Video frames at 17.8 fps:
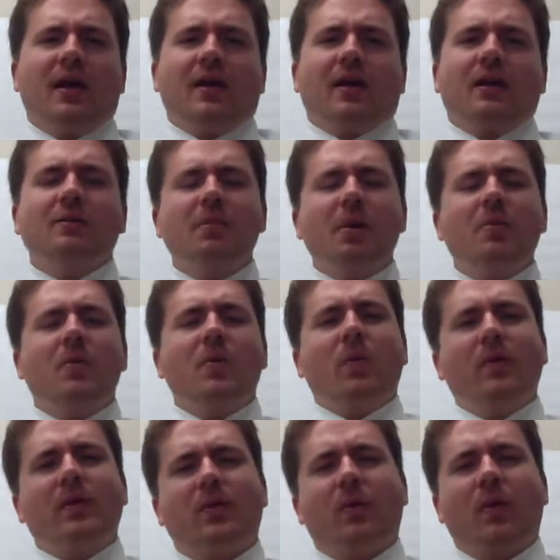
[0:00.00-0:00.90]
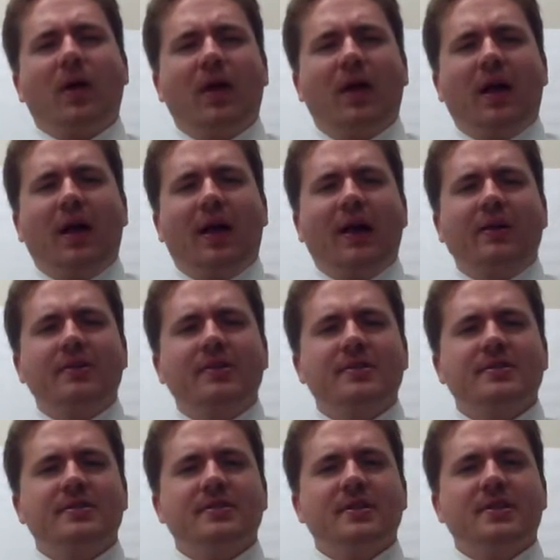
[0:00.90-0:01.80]
Now you may be wondering, well, how
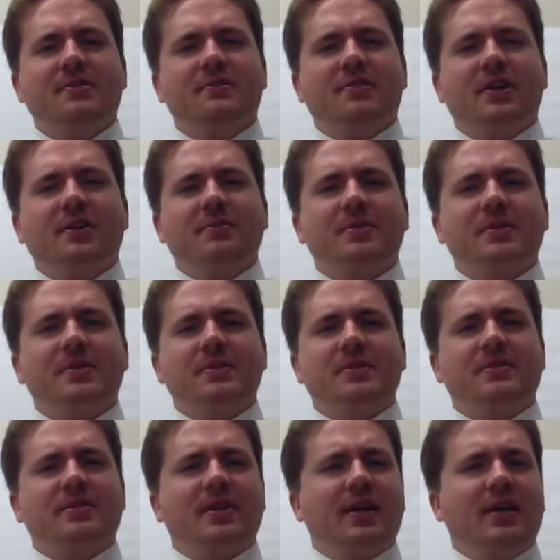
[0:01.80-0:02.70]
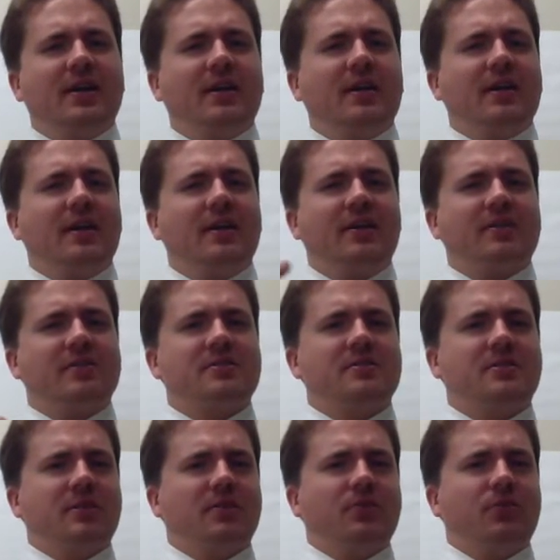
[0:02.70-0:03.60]
does the environment tie into that other
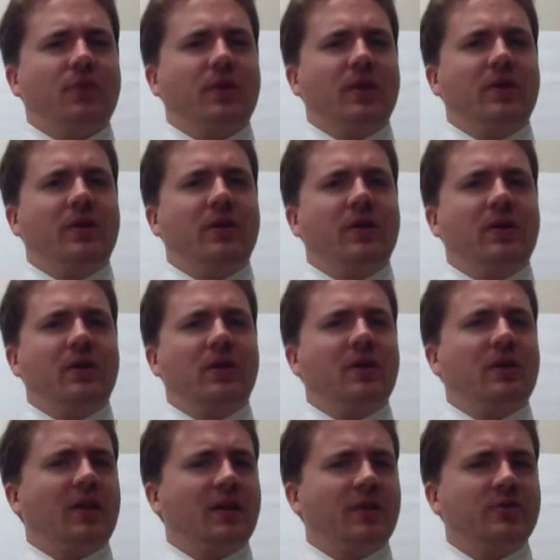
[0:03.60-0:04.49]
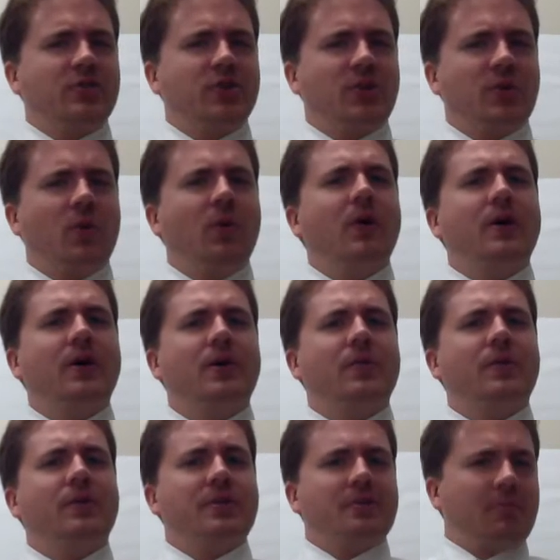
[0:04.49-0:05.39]
stuff we did in lecture
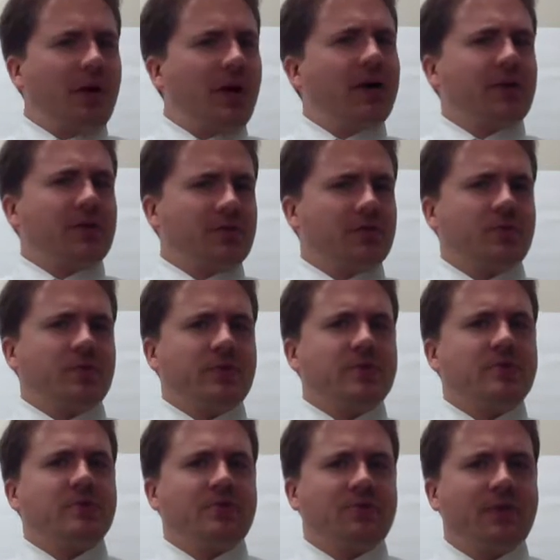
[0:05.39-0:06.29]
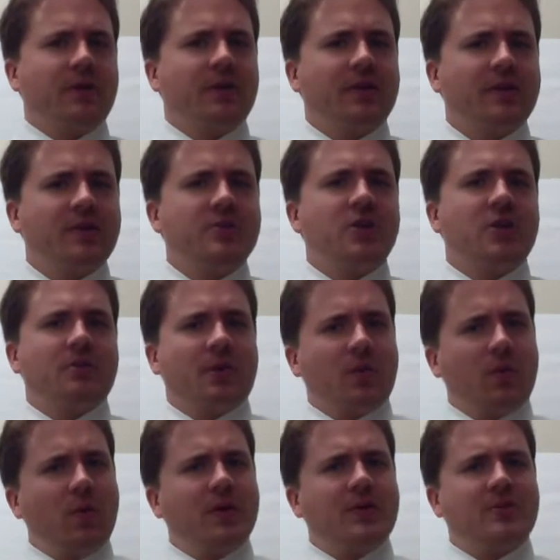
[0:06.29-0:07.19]
1 with the models, which is a very
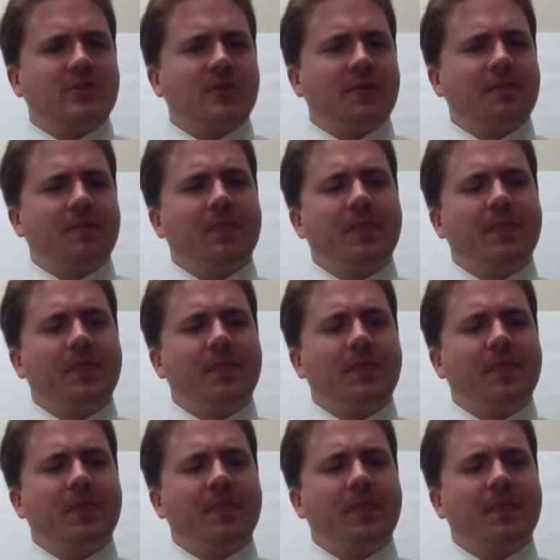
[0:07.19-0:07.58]
legitimate question.